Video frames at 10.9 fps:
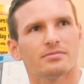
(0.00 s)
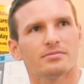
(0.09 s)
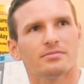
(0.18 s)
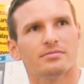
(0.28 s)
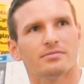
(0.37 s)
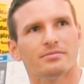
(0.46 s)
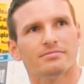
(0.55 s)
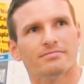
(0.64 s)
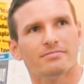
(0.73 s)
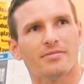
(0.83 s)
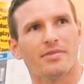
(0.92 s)

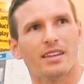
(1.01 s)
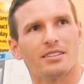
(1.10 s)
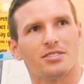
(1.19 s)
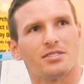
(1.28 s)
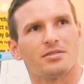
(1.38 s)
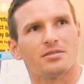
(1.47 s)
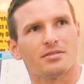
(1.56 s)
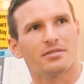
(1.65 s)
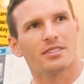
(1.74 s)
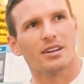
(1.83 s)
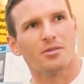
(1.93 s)
That just
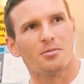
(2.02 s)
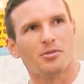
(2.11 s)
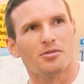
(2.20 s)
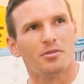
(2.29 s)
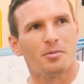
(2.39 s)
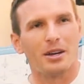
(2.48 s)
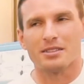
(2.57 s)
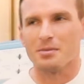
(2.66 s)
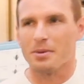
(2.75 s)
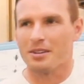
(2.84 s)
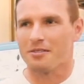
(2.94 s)
got removed back
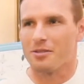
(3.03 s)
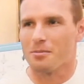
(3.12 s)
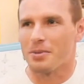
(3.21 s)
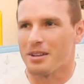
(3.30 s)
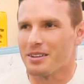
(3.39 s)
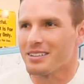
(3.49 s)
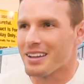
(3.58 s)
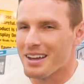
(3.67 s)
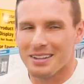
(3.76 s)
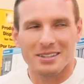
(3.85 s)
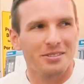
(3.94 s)
to from pending to
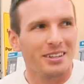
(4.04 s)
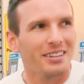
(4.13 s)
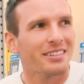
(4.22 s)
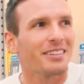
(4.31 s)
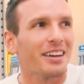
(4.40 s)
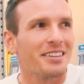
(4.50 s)
active again. Yes.